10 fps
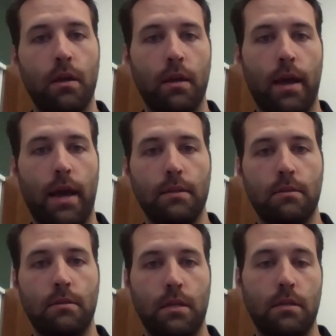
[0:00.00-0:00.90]
it
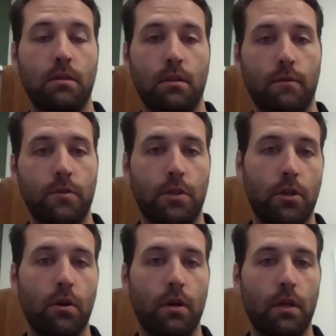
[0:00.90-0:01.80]
has decent enough
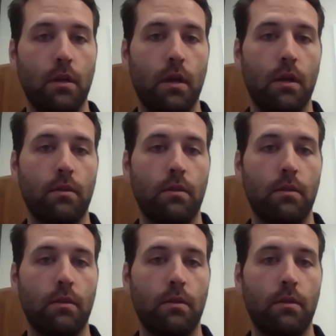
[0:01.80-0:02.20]
security